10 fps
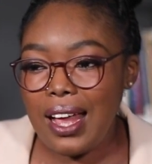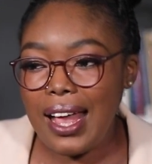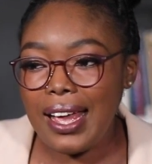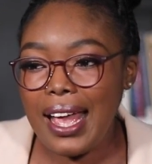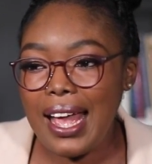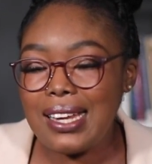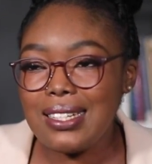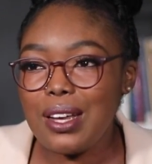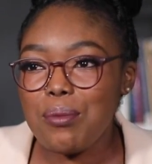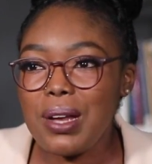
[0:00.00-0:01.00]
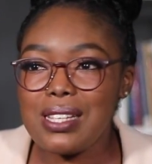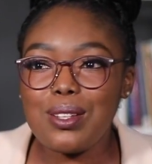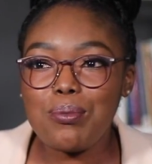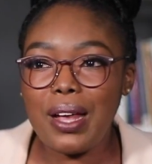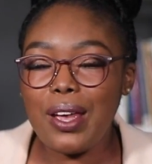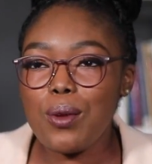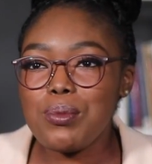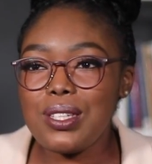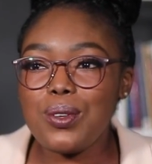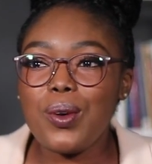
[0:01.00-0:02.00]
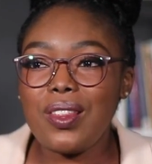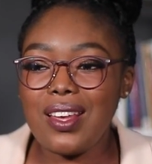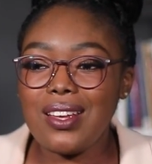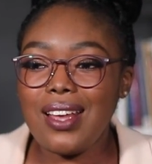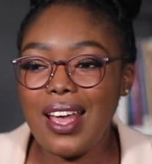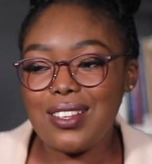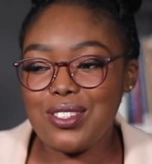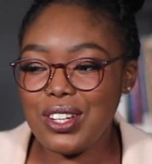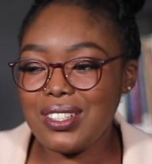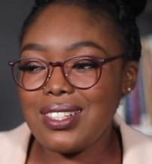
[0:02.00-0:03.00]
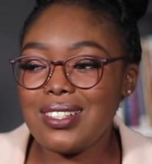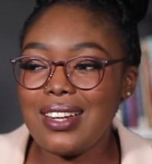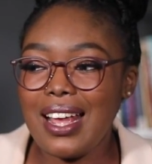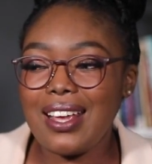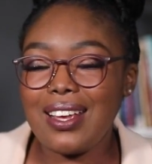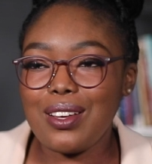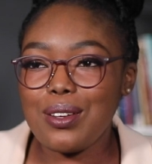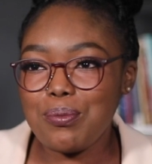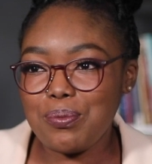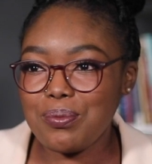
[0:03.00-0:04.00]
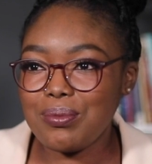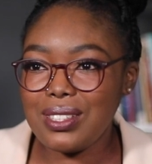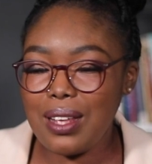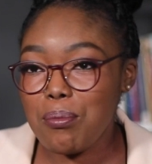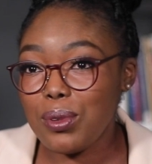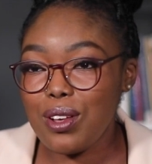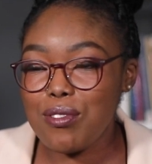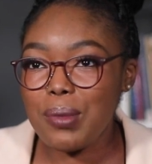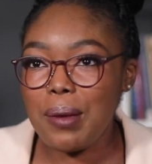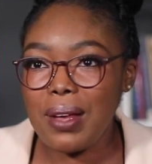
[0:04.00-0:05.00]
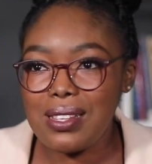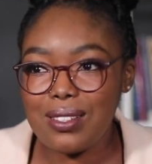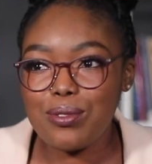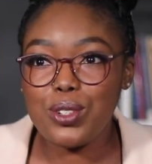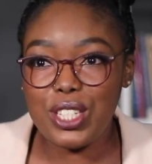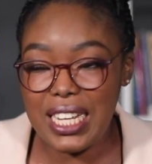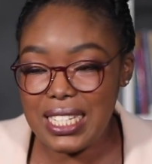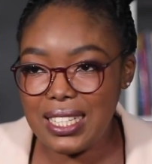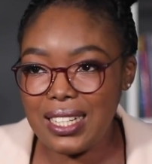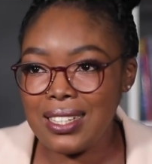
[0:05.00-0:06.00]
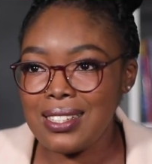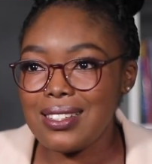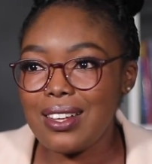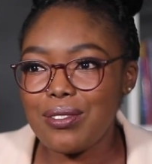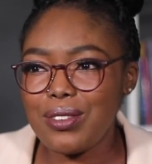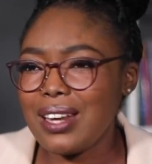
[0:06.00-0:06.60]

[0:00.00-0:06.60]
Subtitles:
I had a muscle biopsy where they extracted like a sample of my muscle for testing and stuff.